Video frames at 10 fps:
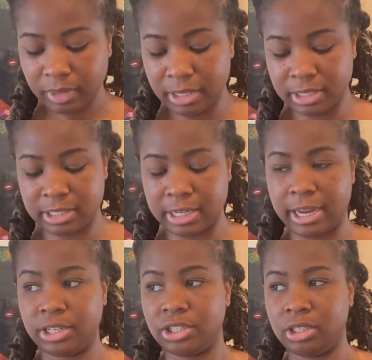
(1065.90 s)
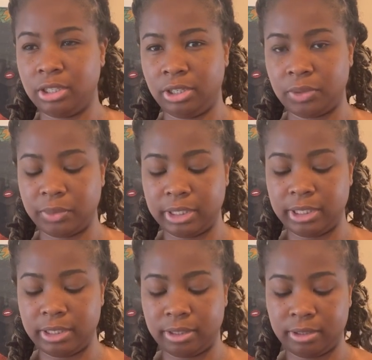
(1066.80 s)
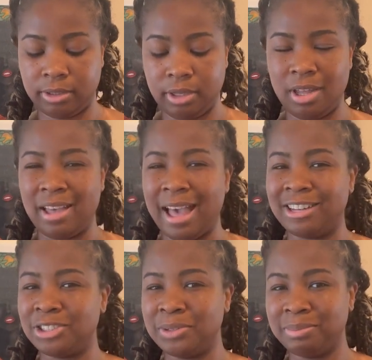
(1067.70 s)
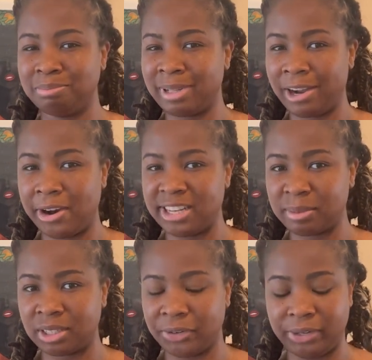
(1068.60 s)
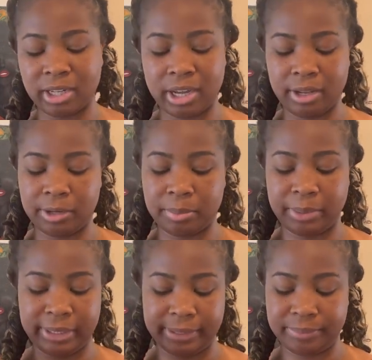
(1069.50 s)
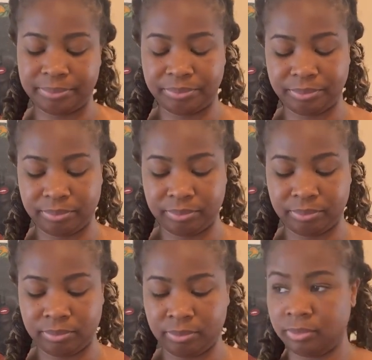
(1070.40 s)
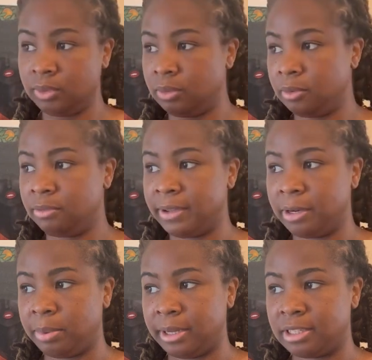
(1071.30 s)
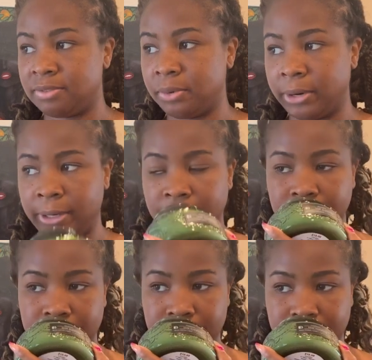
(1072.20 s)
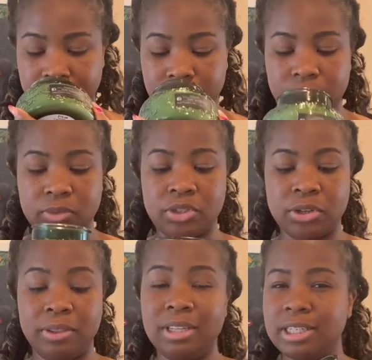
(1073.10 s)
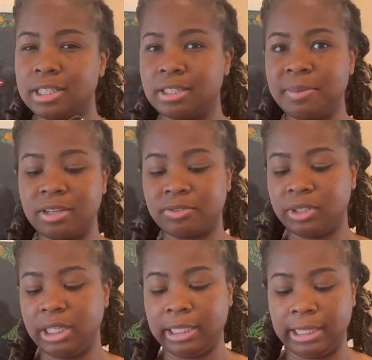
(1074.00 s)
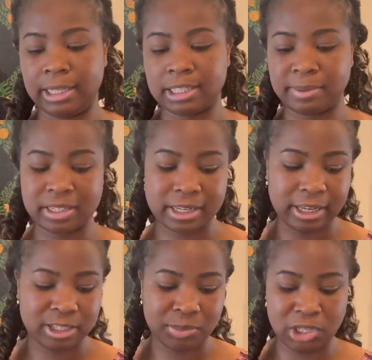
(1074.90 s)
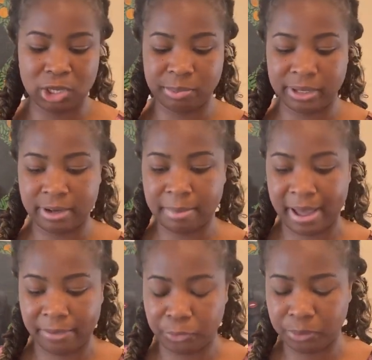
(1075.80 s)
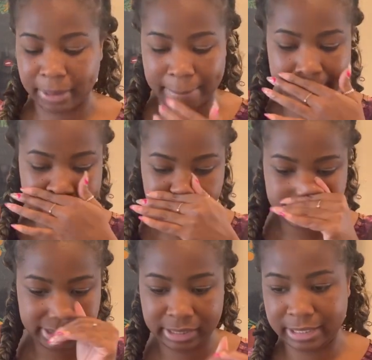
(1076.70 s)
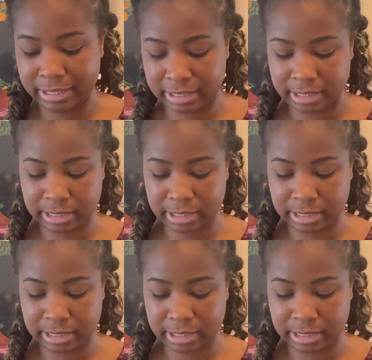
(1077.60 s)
the Sage Teakwood. I'm not crazy about the green color, but we'll find a place for it. So this smells really clean. This smells like something you would put in a bathroom, but I might put this,